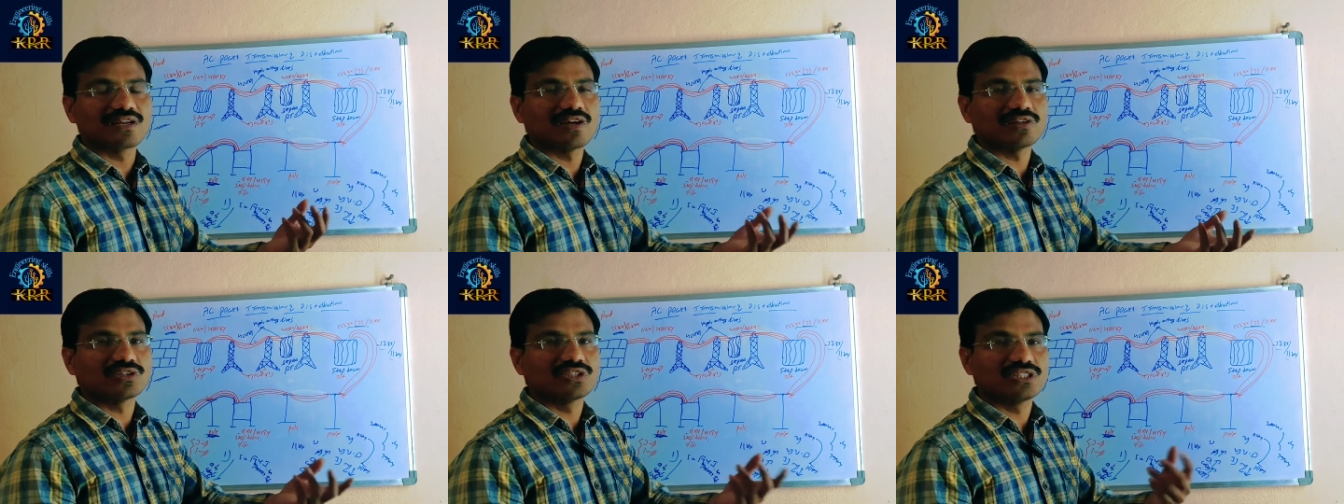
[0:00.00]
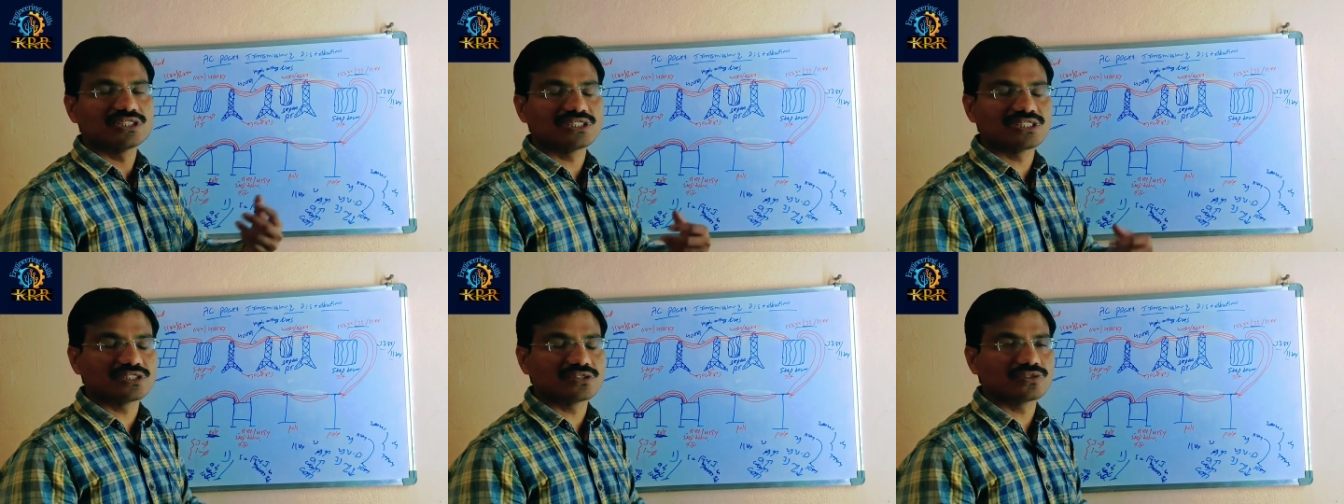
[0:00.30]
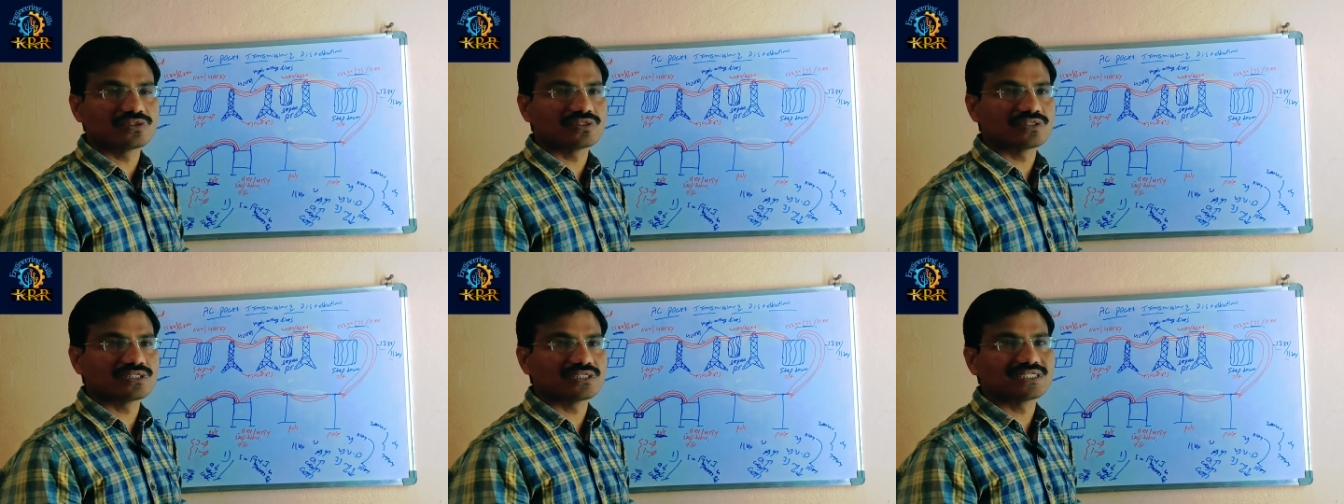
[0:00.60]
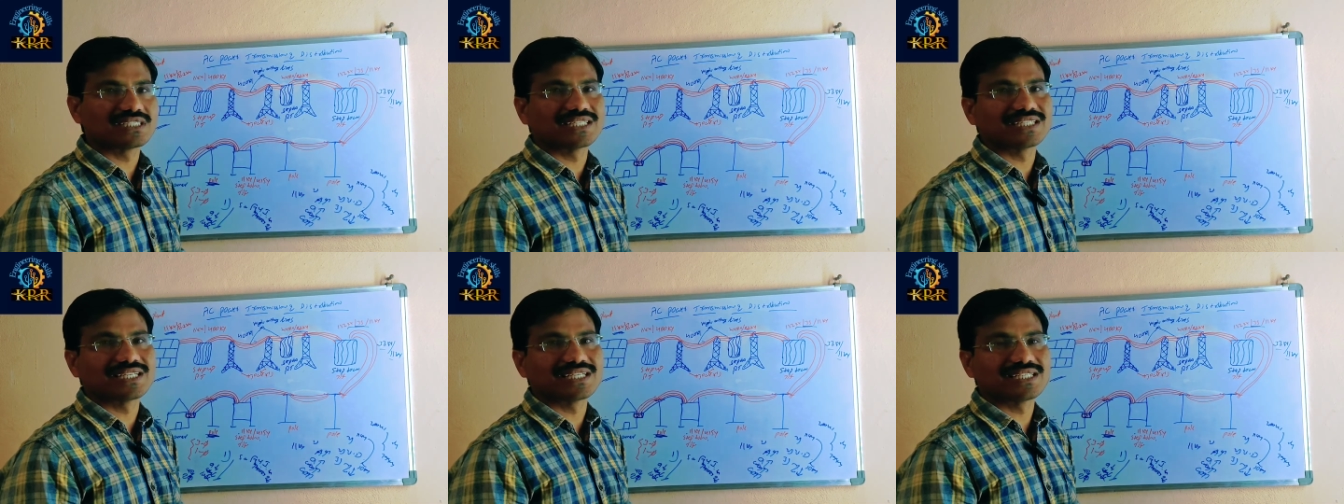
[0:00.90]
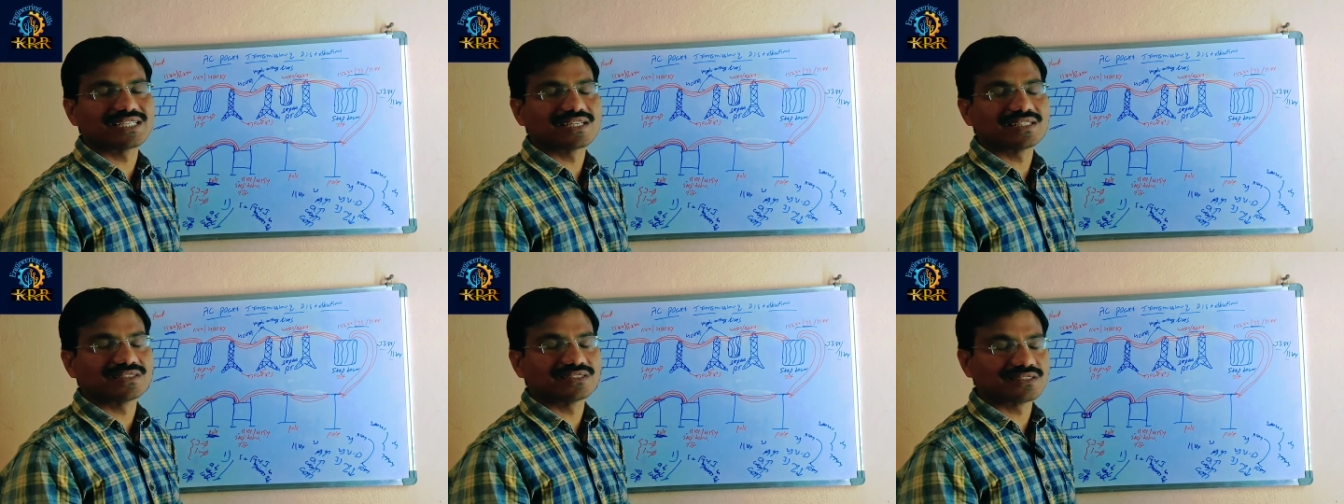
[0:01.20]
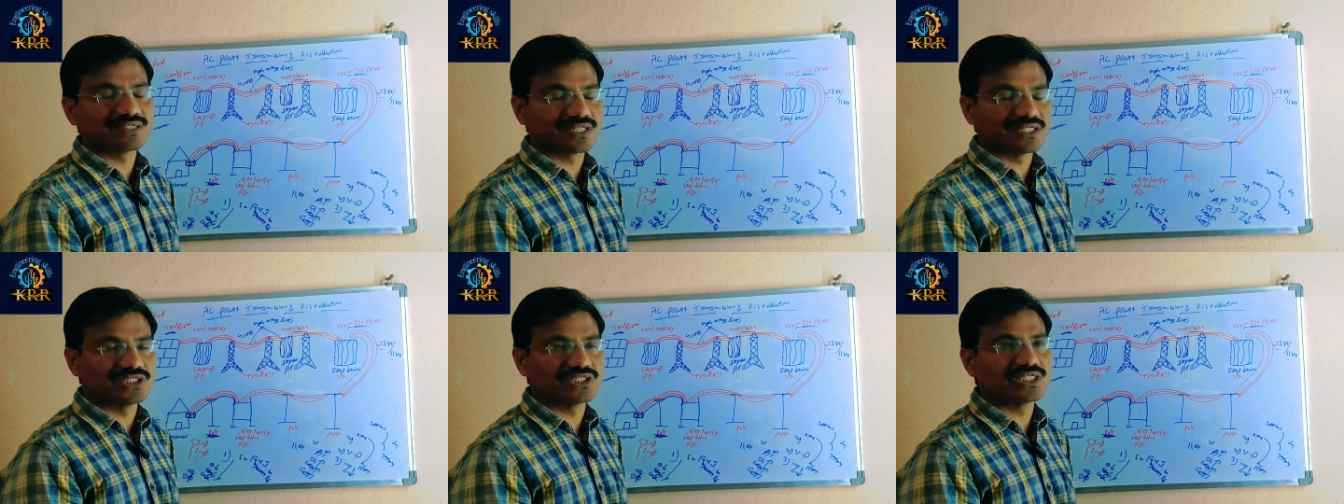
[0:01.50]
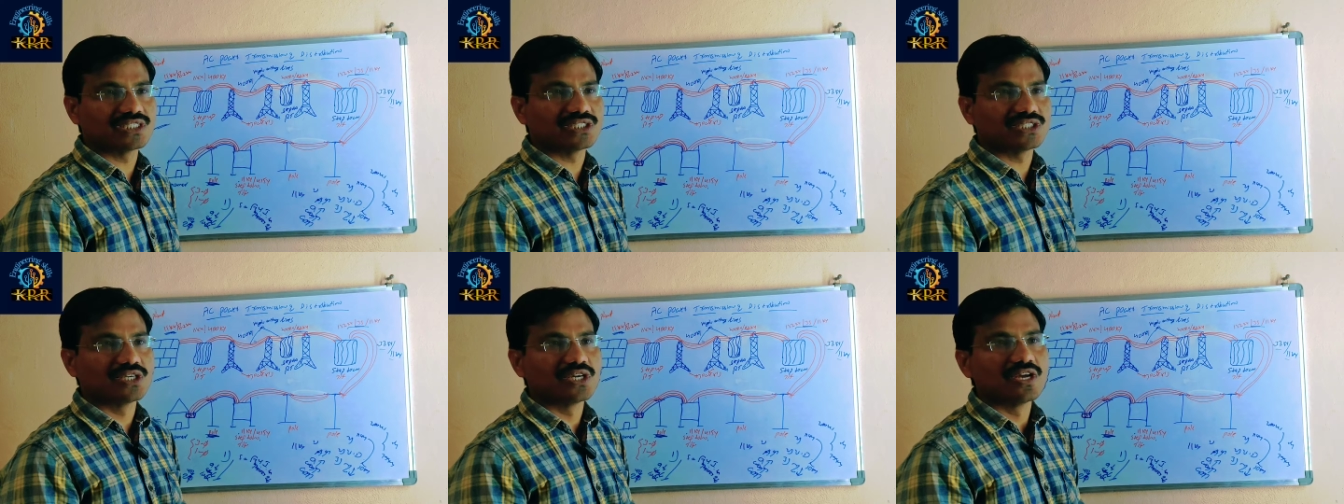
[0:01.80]
north region to southern
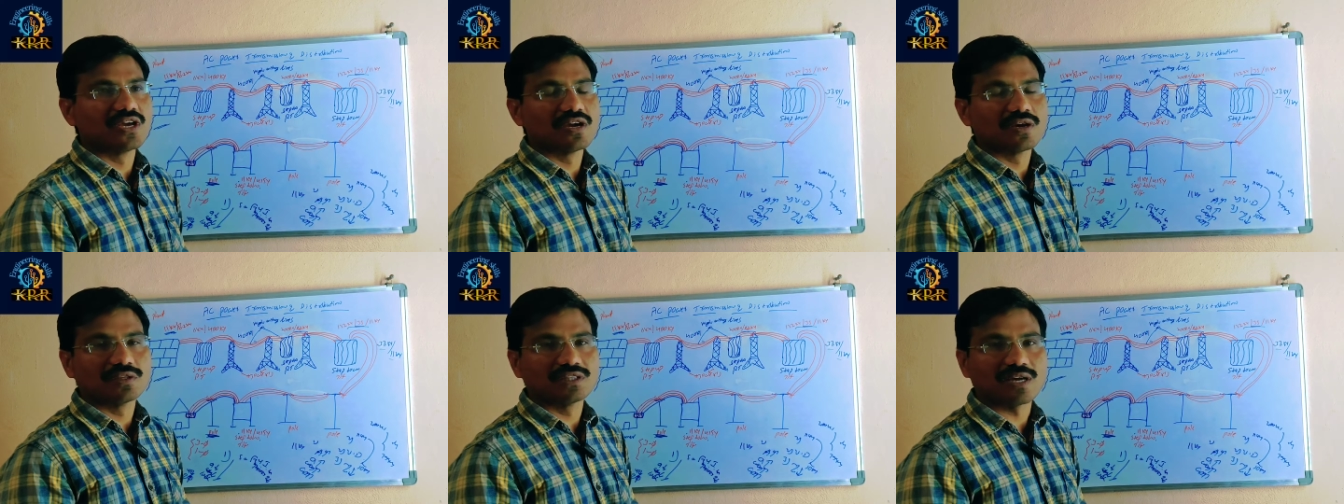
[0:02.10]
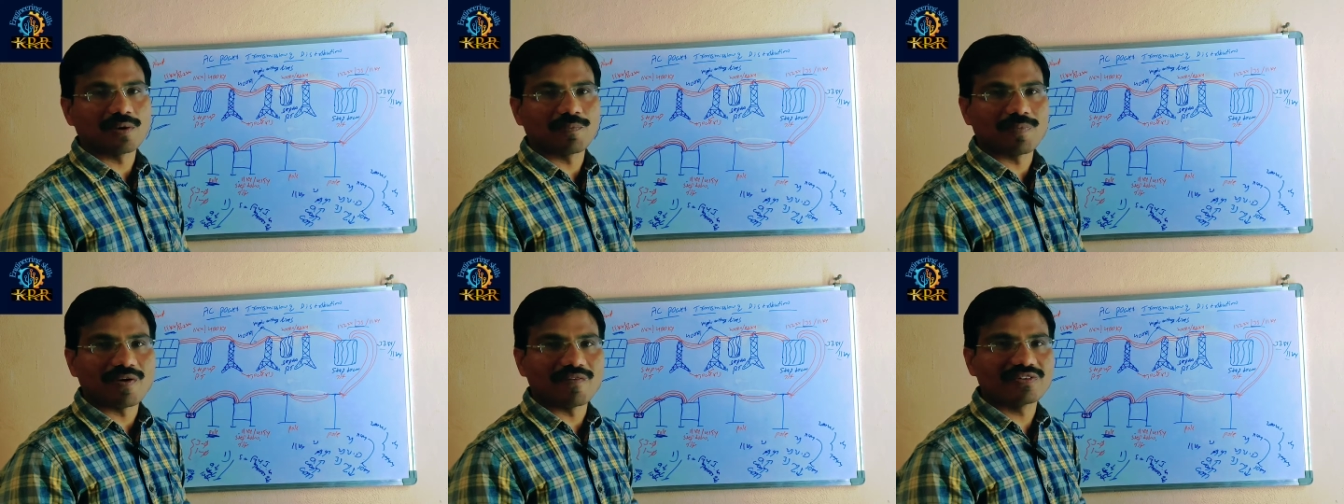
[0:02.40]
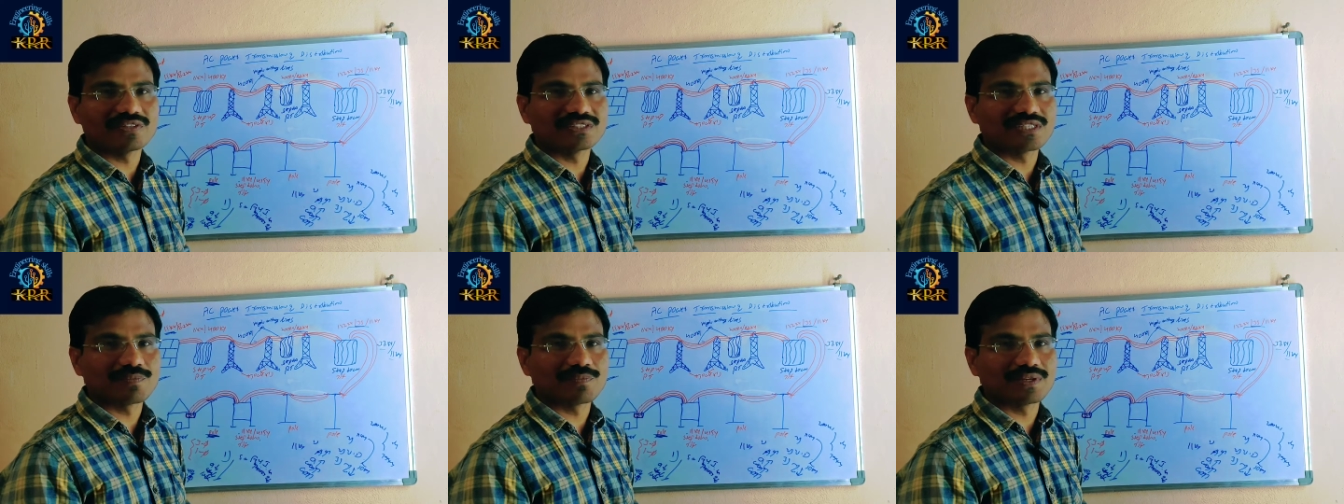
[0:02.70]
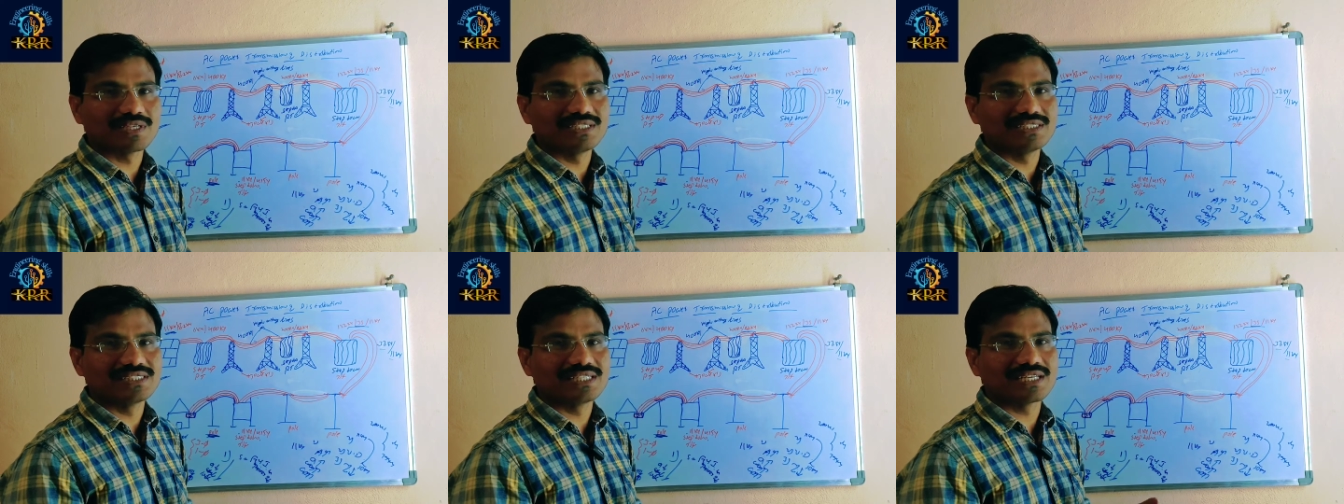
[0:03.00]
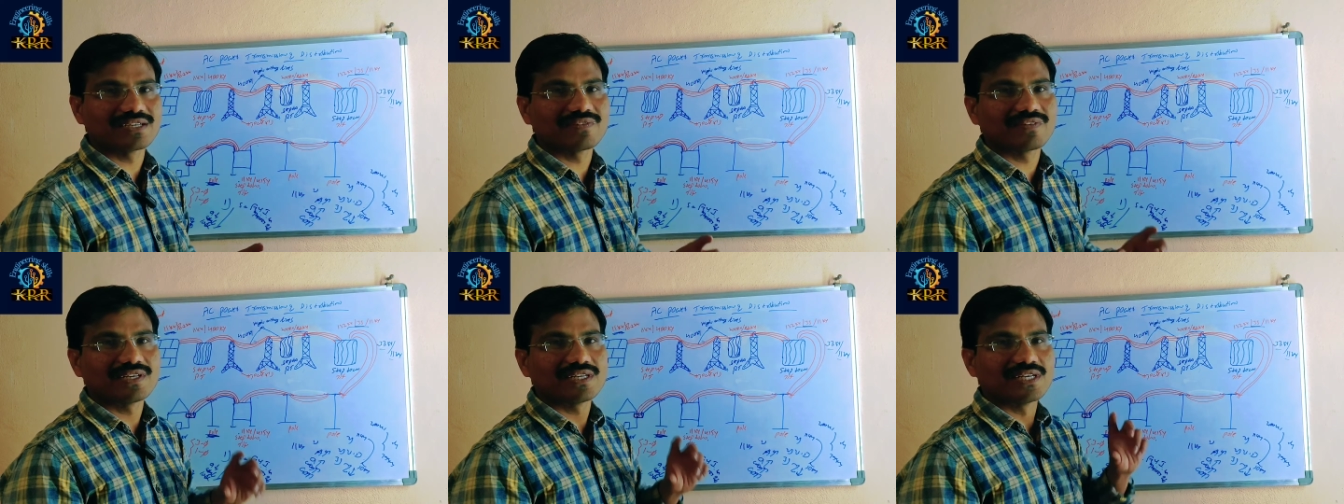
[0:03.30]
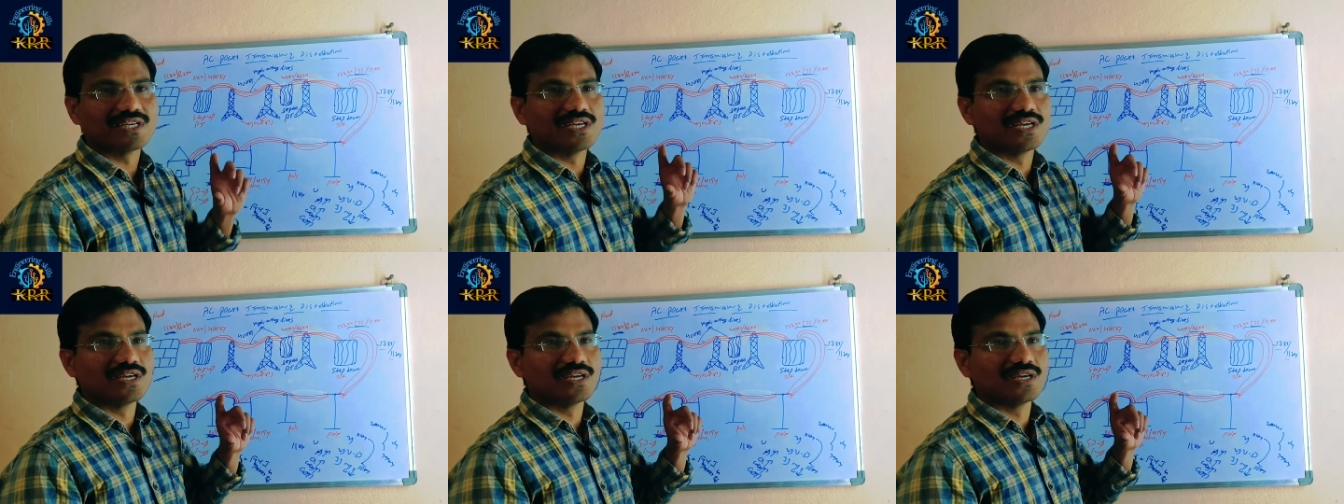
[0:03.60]
region, the power supply is required.